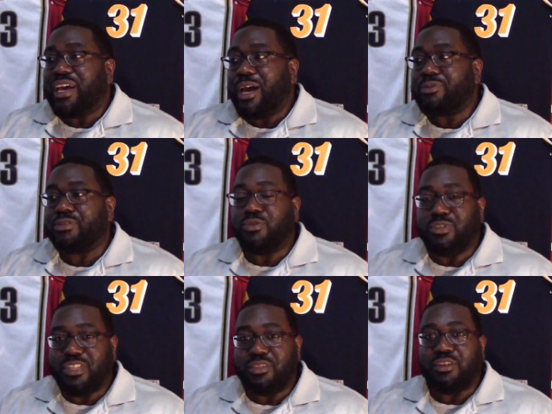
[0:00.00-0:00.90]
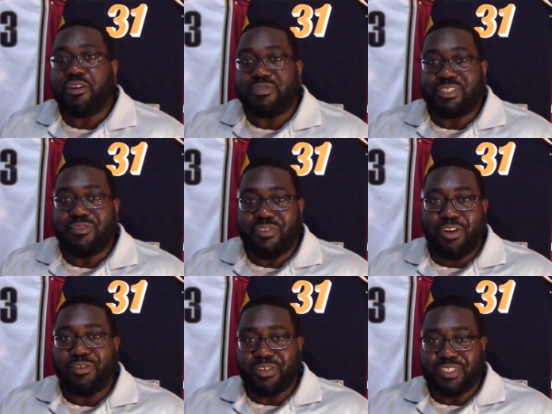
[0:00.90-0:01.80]
absolutely love Steph
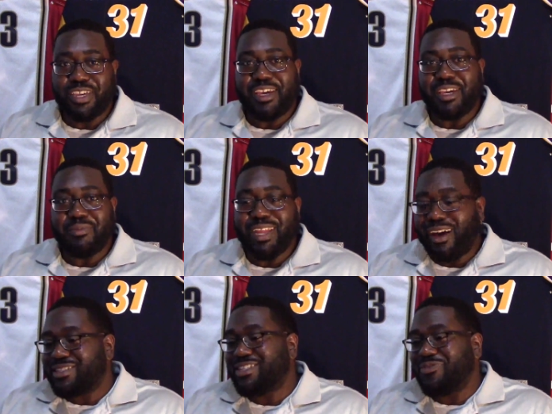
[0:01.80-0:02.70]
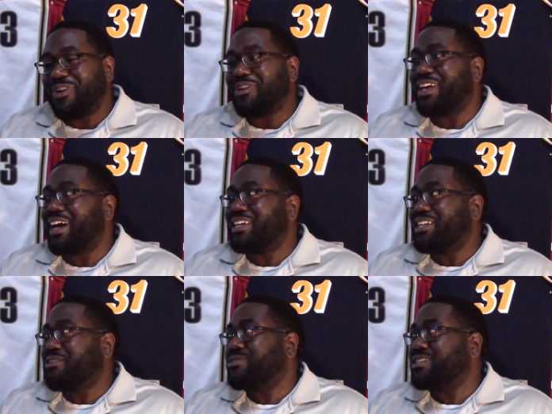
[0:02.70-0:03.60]
Curry's game. Now Steph Curry kind of
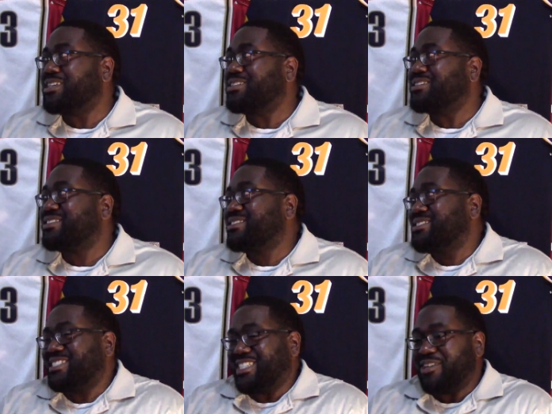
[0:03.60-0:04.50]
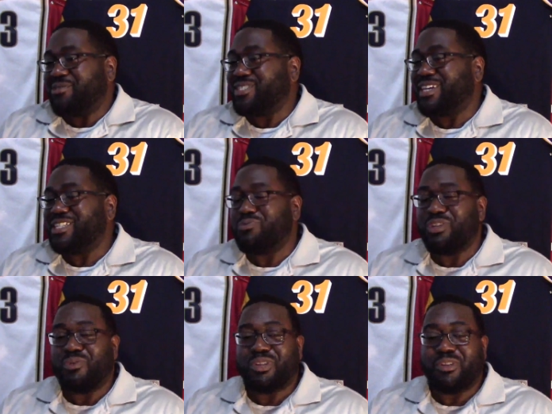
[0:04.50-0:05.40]
irritates me
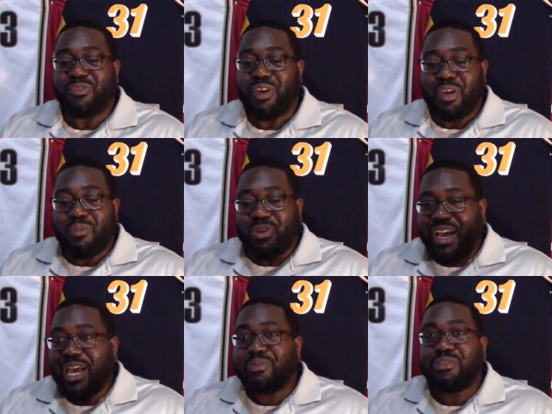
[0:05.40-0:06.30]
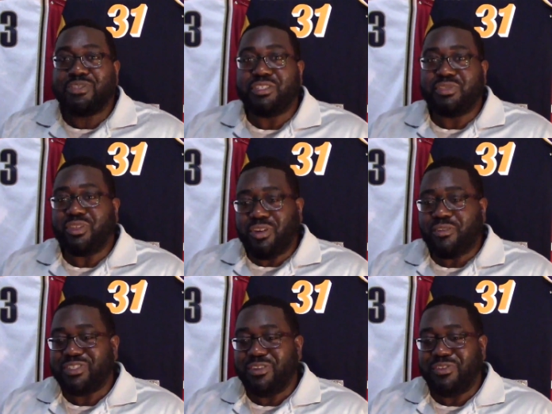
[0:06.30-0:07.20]
or whatever. But I absolutely used to
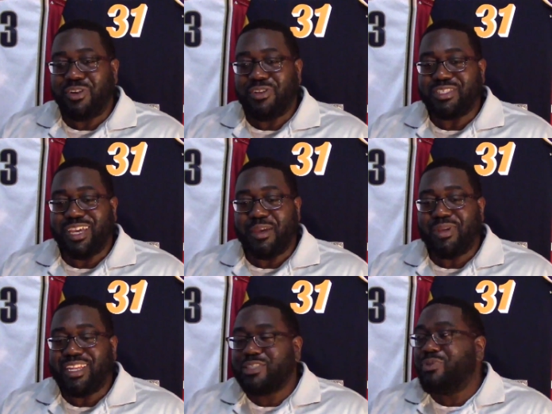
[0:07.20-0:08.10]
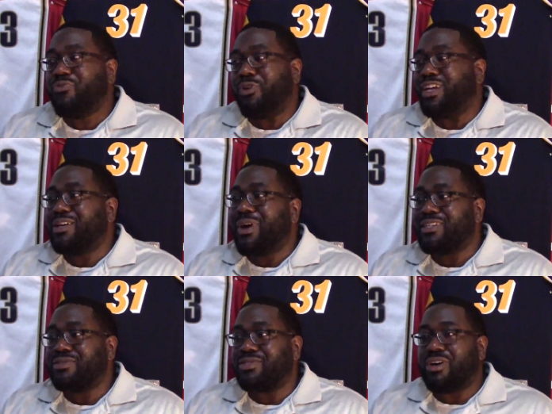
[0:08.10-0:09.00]
love Steph Curry's game, and that's before
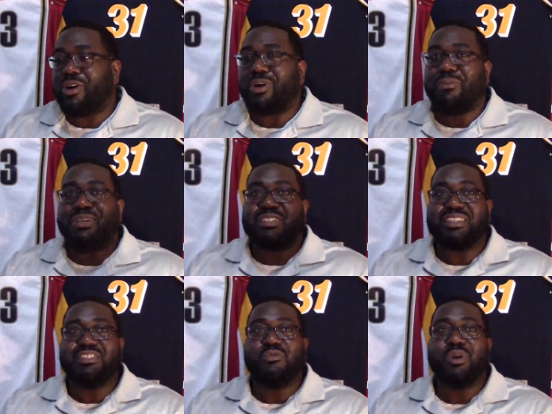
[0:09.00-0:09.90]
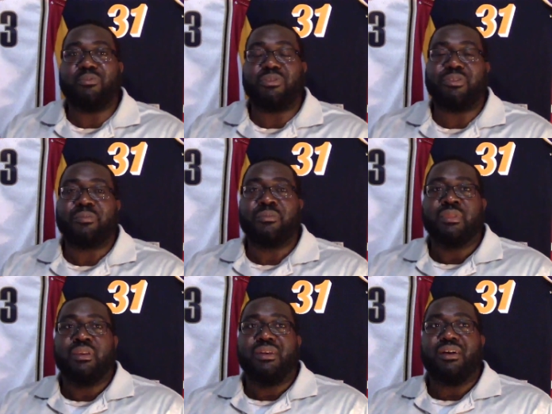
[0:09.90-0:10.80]
anybody used to talk about him. I still remember
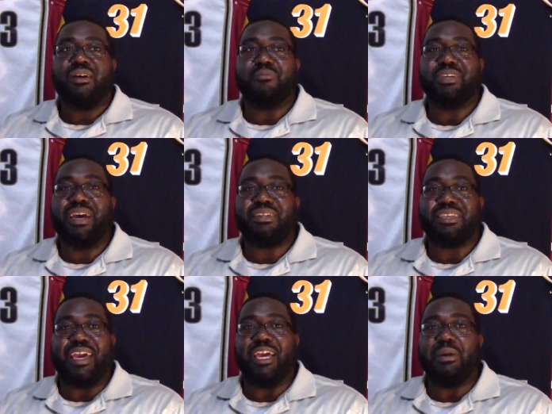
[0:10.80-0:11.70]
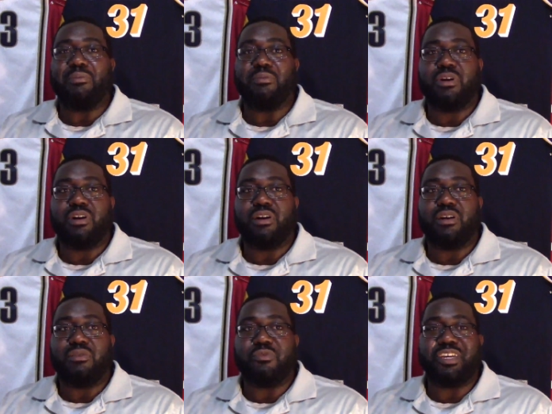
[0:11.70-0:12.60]
he had a game
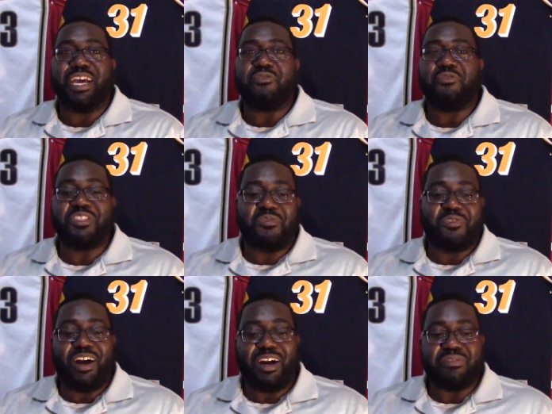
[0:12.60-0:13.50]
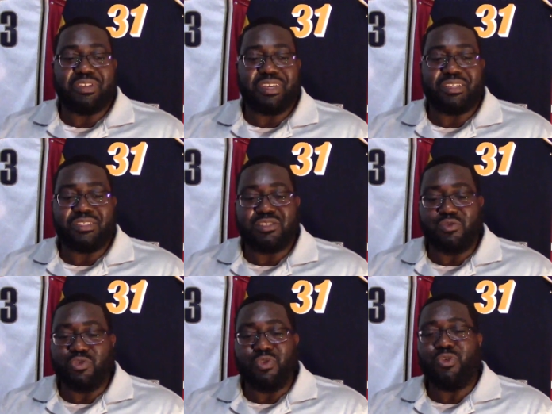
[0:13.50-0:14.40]
where he had 55 against
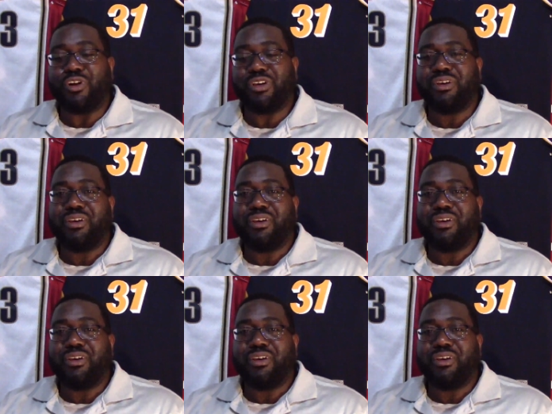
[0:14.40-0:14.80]
New York,